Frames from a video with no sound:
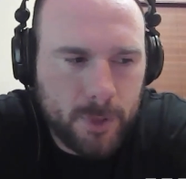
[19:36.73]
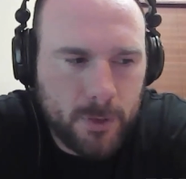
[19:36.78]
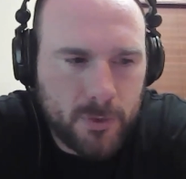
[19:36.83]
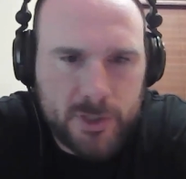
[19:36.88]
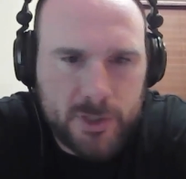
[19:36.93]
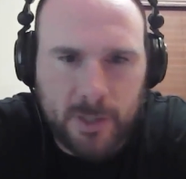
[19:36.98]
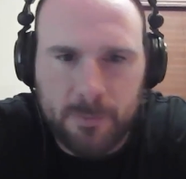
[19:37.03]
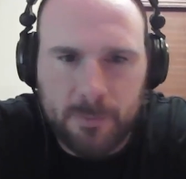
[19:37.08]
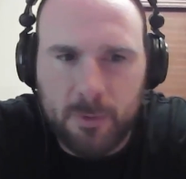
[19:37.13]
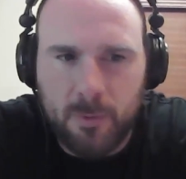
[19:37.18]

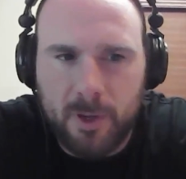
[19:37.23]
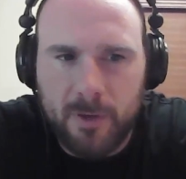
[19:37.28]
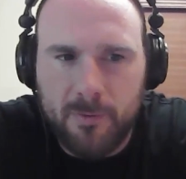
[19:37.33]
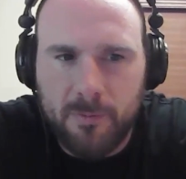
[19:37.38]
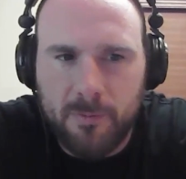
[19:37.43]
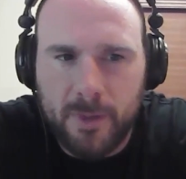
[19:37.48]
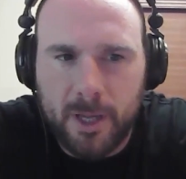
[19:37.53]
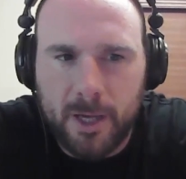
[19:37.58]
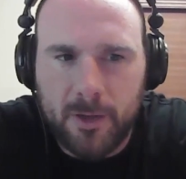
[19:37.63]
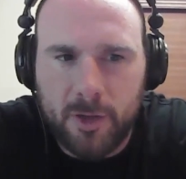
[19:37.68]
stepped away
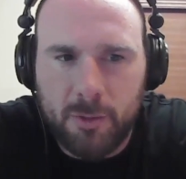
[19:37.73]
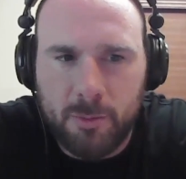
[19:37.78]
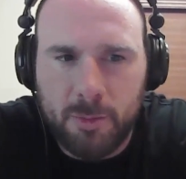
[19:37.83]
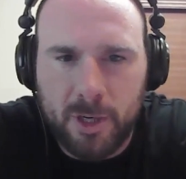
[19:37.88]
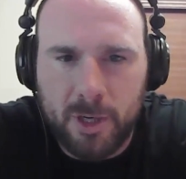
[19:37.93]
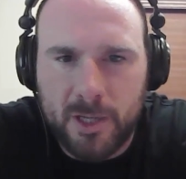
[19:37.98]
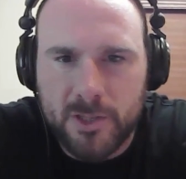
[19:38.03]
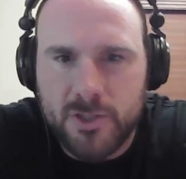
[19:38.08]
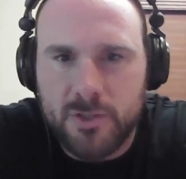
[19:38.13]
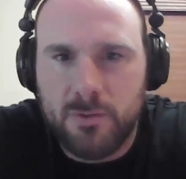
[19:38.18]
from that a little
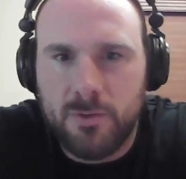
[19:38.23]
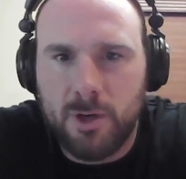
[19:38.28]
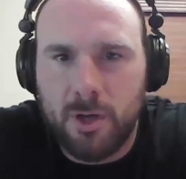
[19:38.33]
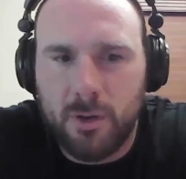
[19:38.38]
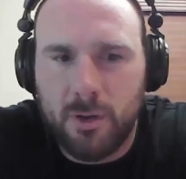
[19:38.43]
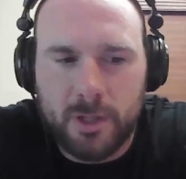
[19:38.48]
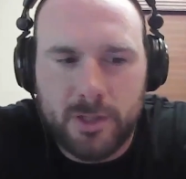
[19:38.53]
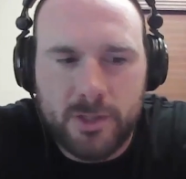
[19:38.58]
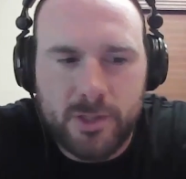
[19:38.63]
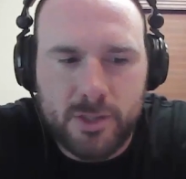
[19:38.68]
bit. As
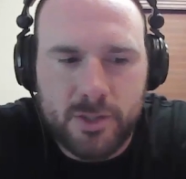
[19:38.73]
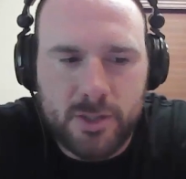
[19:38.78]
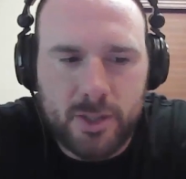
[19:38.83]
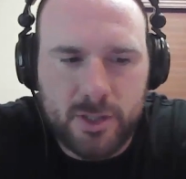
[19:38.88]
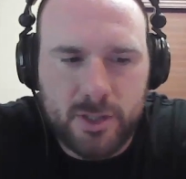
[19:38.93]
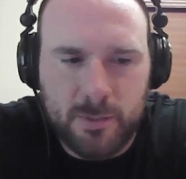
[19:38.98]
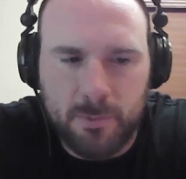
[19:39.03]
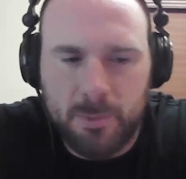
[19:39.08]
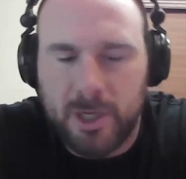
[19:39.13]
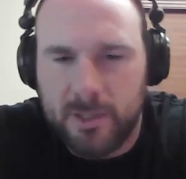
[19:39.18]

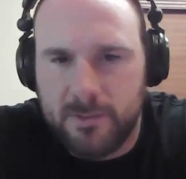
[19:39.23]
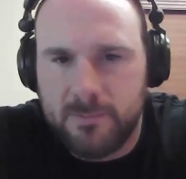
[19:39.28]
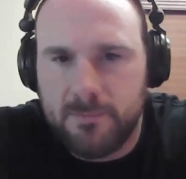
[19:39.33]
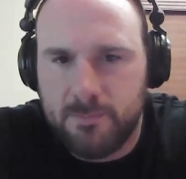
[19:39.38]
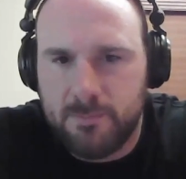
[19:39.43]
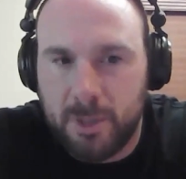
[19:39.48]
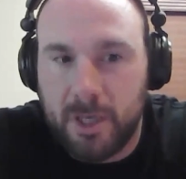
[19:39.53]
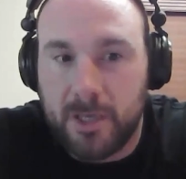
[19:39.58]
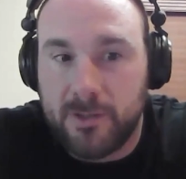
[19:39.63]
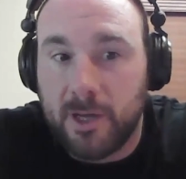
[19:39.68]
it's a
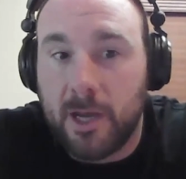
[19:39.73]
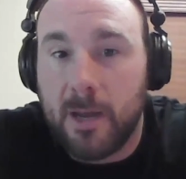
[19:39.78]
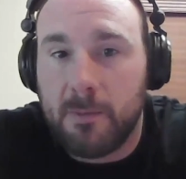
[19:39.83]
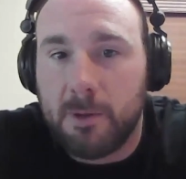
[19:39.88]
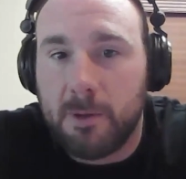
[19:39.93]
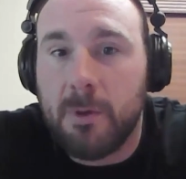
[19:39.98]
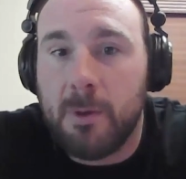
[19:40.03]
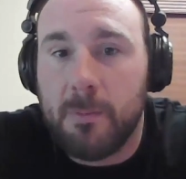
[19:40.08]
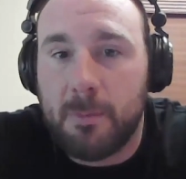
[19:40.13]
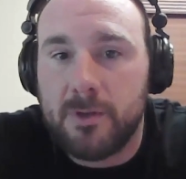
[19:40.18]
big
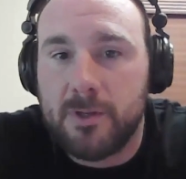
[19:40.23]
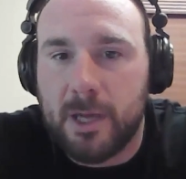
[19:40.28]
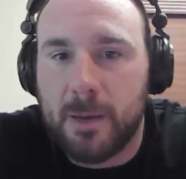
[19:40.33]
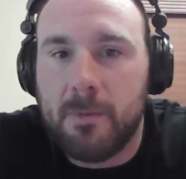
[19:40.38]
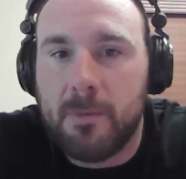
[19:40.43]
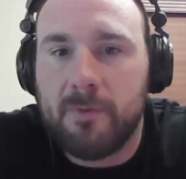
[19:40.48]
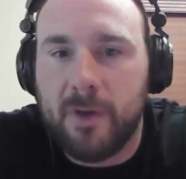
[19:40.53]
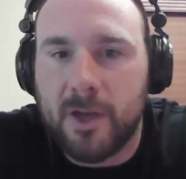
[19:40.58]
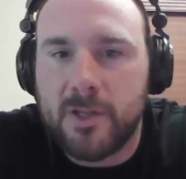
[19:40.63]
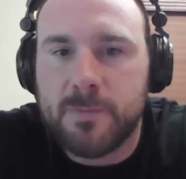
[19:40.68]
time commitment,
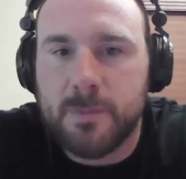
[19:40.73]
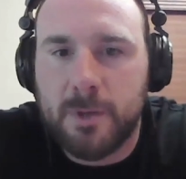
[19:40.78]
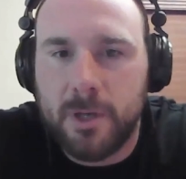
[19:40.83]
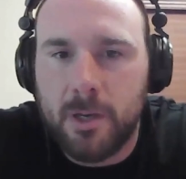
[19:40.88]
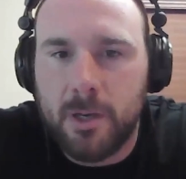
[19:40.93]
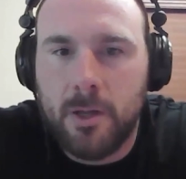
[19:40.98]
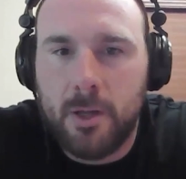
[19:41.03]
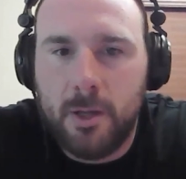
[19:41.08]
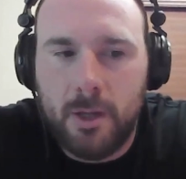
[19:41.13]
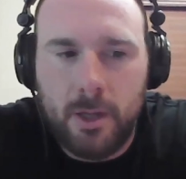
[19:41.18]
time investment.